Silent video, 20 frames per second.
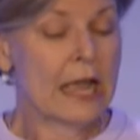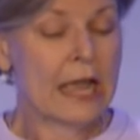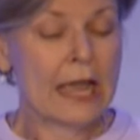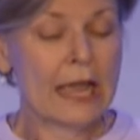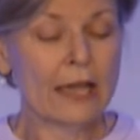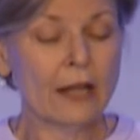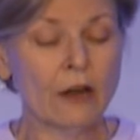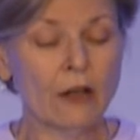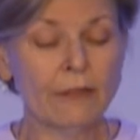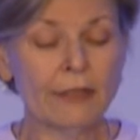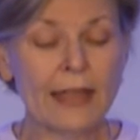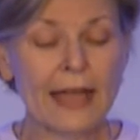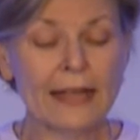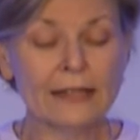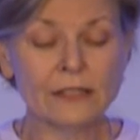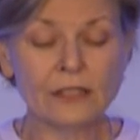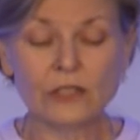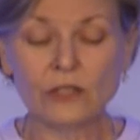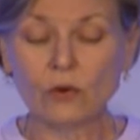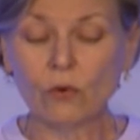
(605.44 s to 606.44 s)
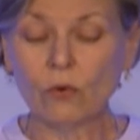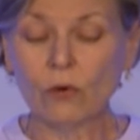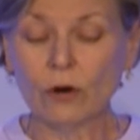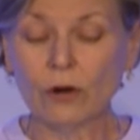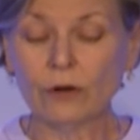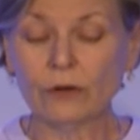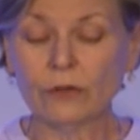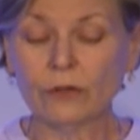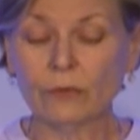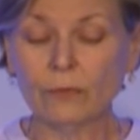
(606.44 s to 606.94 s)
And on that
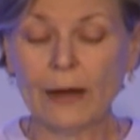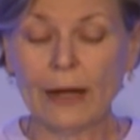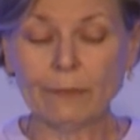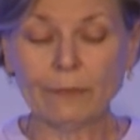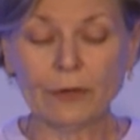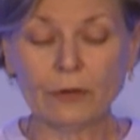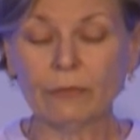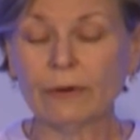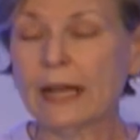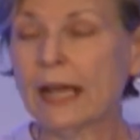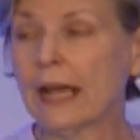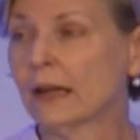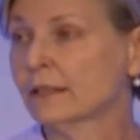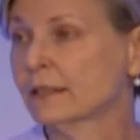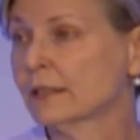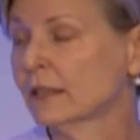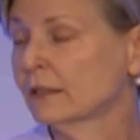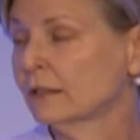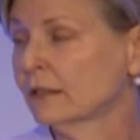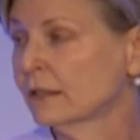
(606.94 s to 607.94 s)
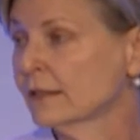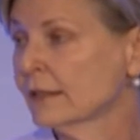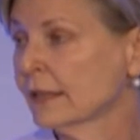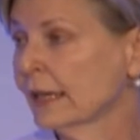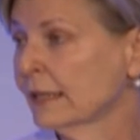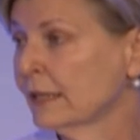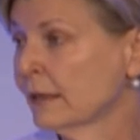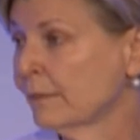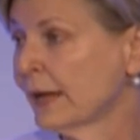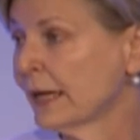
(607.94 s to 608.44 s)
score, the rapid rehousing looks
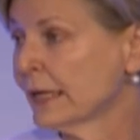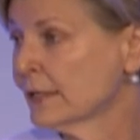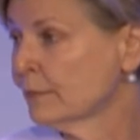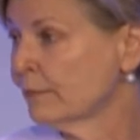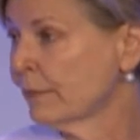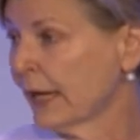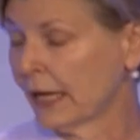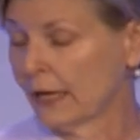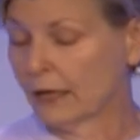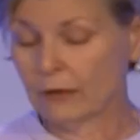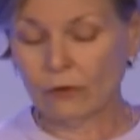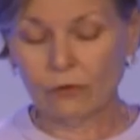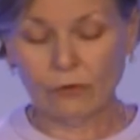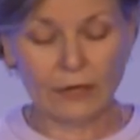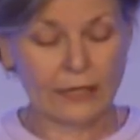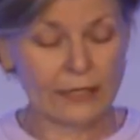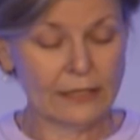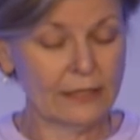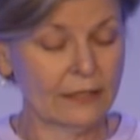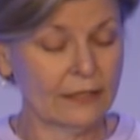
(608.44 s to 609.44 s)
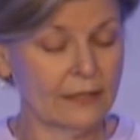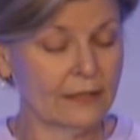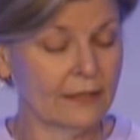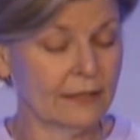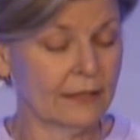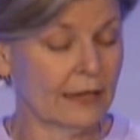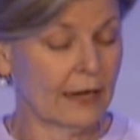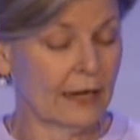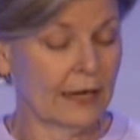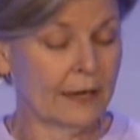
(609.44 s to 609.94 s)
like the best bet, according to this
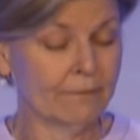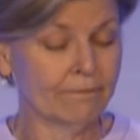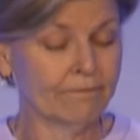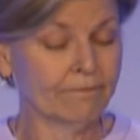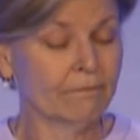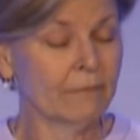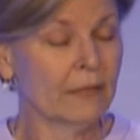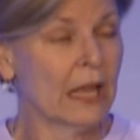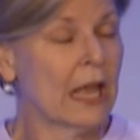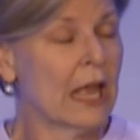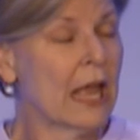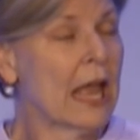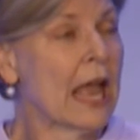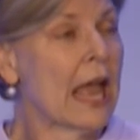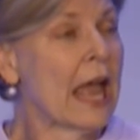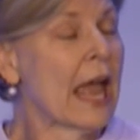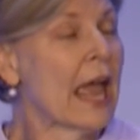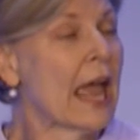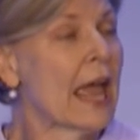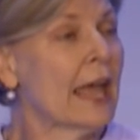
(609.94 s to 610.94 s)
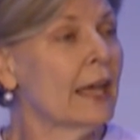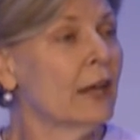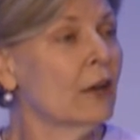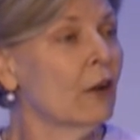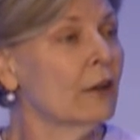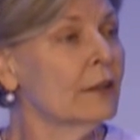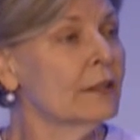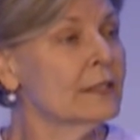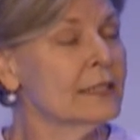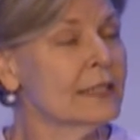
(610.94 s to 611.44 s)
study. And
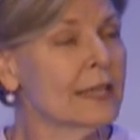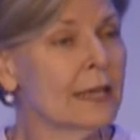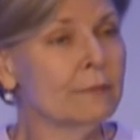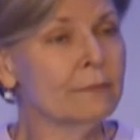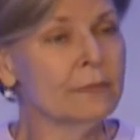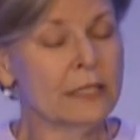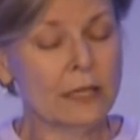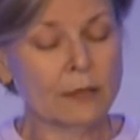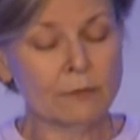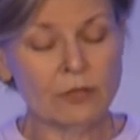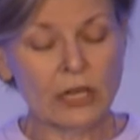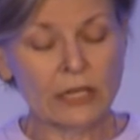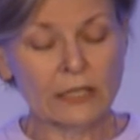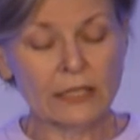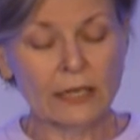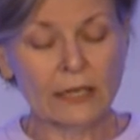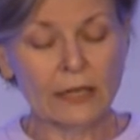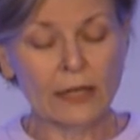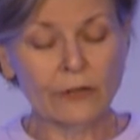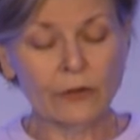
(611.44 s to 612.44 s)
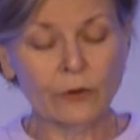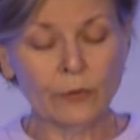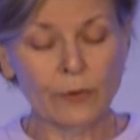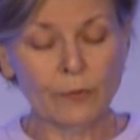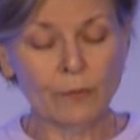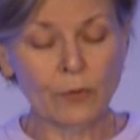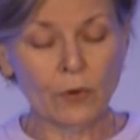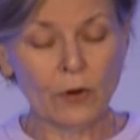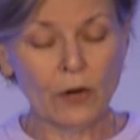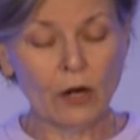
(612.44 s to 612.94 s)
on the same subject, another
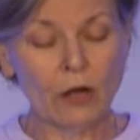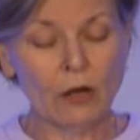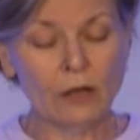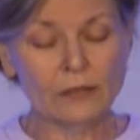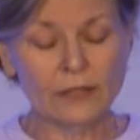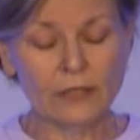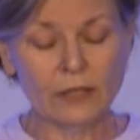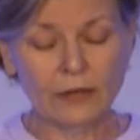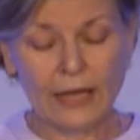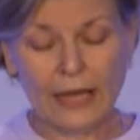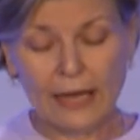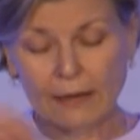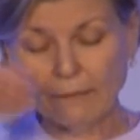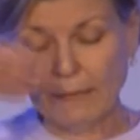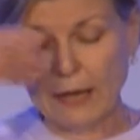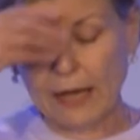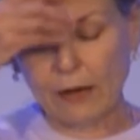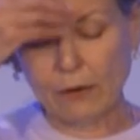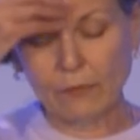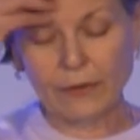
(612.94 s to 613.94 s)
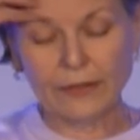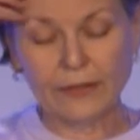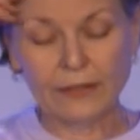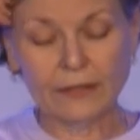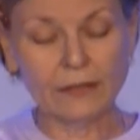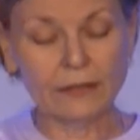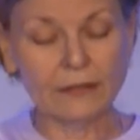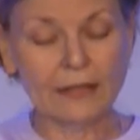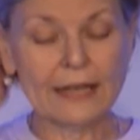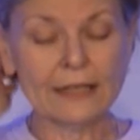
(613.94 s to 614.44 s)
report also came out within
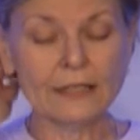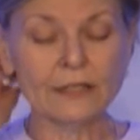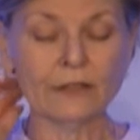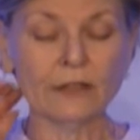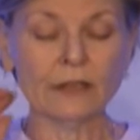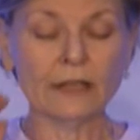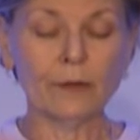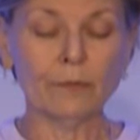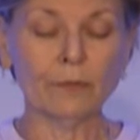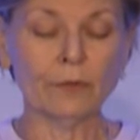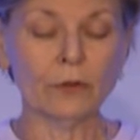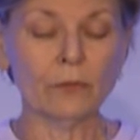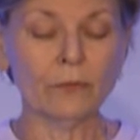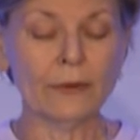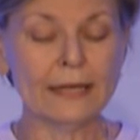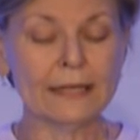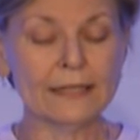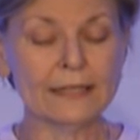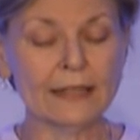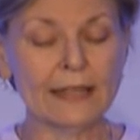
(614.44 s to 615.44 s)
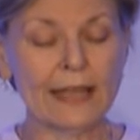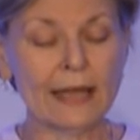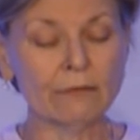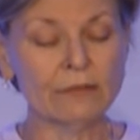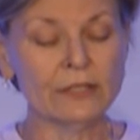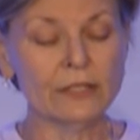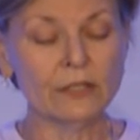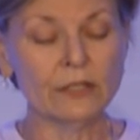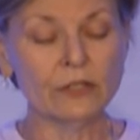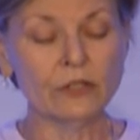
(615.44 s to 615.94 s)
the last couple of weeks, and that
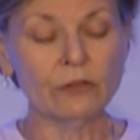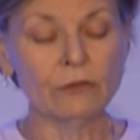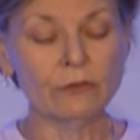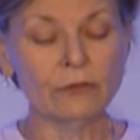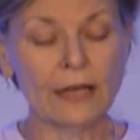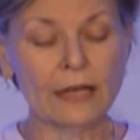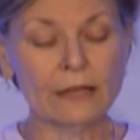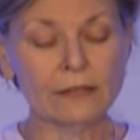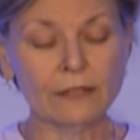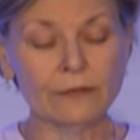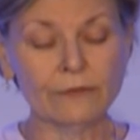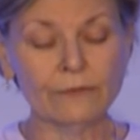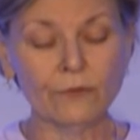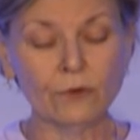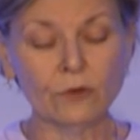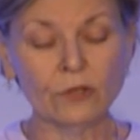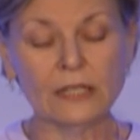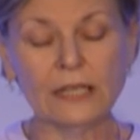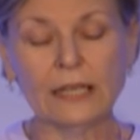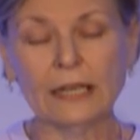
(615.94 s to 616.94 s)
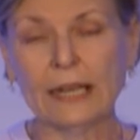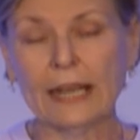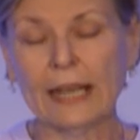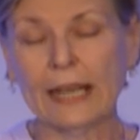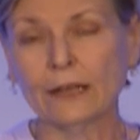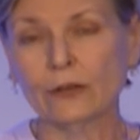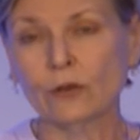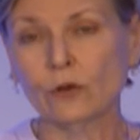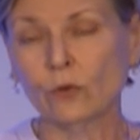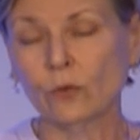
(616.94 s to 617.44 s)
was the 2014
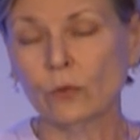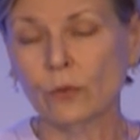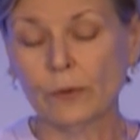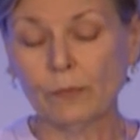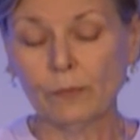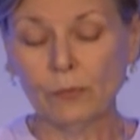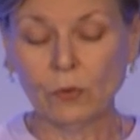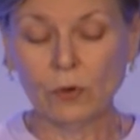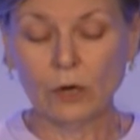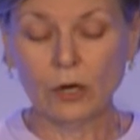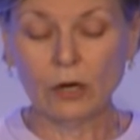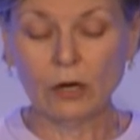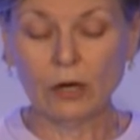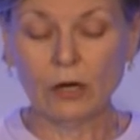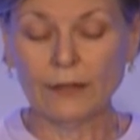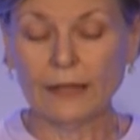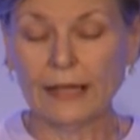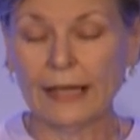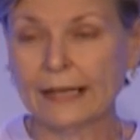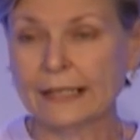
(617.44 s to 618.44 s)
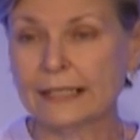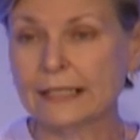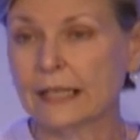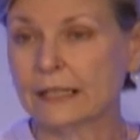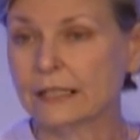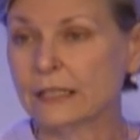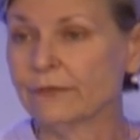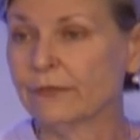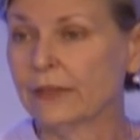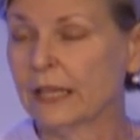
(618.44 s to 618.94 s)
annual report on the
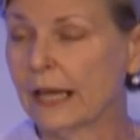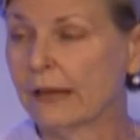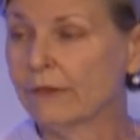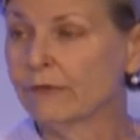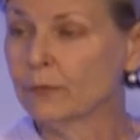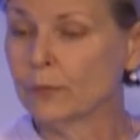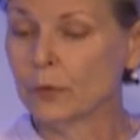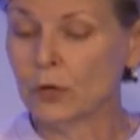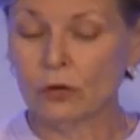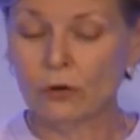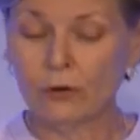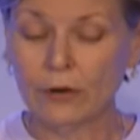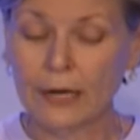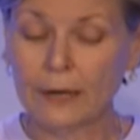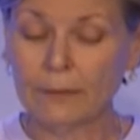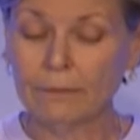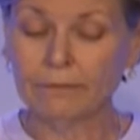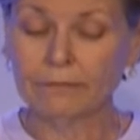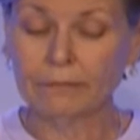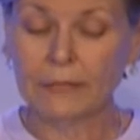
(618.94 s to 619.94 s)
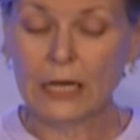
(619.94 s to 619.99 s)
SSVF program,